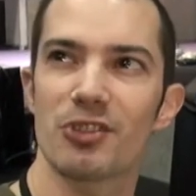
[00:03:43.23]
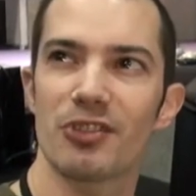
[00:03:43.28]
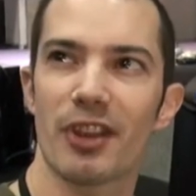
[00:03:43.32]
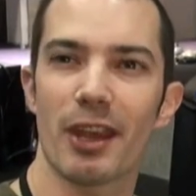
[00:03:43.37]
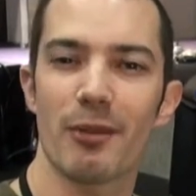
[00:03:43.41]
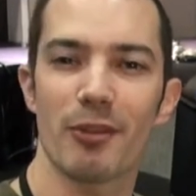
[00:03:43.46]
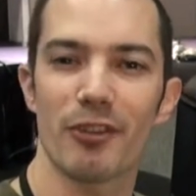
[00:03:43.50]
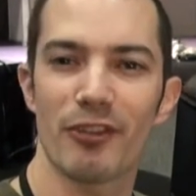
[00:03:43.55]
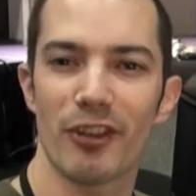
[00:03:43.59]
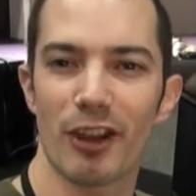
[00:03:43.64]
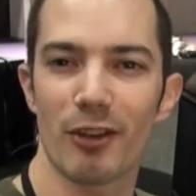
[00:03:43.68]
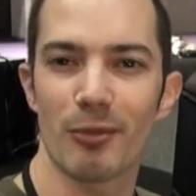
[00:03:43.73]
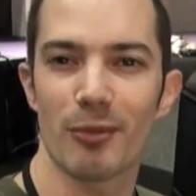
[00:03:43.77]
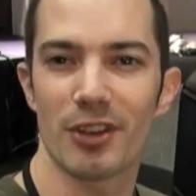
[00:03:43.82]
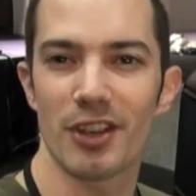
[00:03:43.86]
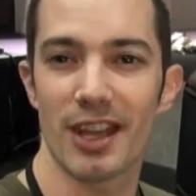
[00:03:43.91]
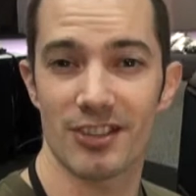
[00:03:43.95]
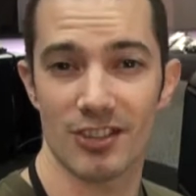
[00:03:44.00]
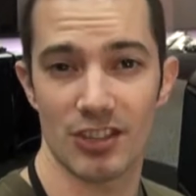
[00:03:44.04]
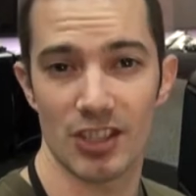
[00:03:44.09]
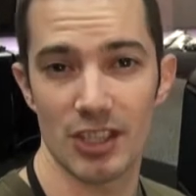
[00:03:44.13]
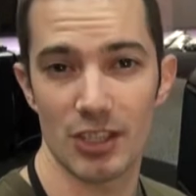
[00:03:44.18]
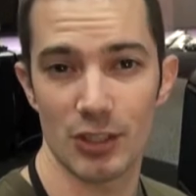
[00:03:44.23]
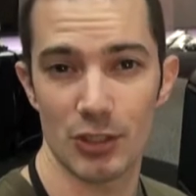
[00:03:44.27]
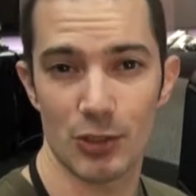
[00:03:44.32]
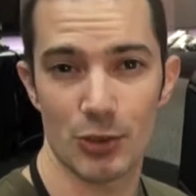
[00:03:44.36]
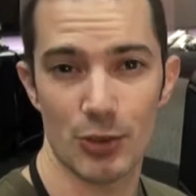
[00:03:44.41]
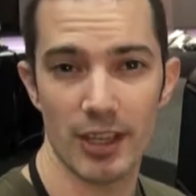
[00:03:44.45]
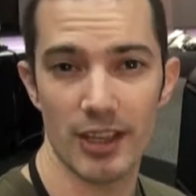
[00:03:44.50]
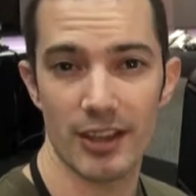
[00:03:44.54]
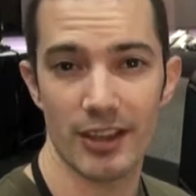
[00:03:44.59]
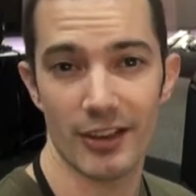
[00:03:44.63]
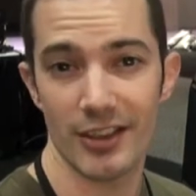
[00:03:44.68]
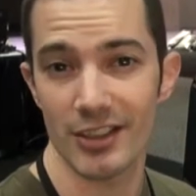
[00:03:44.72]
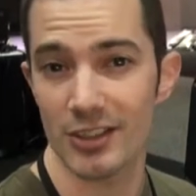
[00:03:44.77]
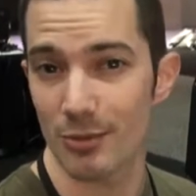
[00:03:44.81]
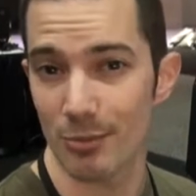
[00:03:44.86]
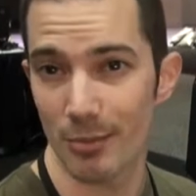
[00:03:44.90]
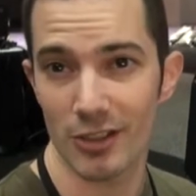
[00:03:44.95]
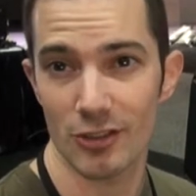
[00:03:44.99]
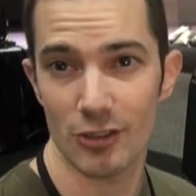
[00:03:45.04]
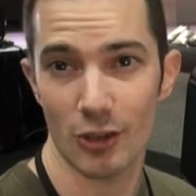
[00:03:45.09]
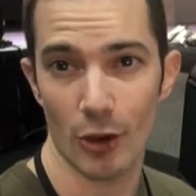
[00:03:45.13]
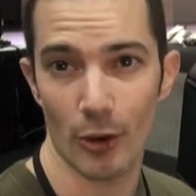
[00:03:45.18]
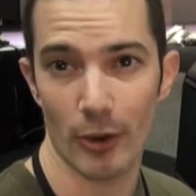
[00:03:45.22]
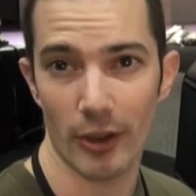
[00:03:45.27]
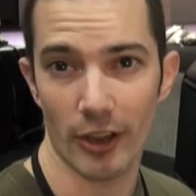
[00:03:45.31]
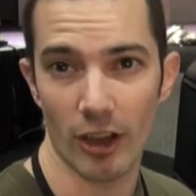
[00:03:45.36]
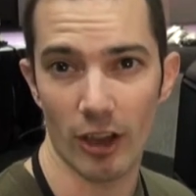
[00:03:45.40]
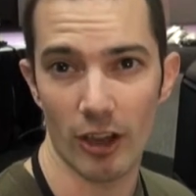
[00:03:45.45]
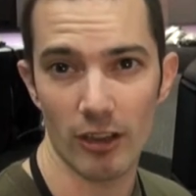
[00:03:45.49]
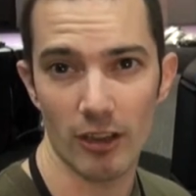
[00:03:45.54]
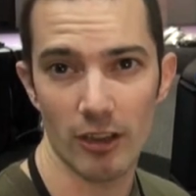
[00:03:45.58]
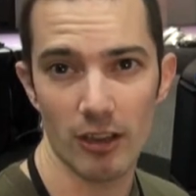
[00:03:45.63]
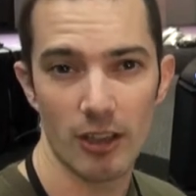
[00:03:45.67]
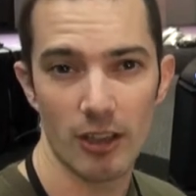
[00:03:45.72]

of game development as an industry. There isn't much going on.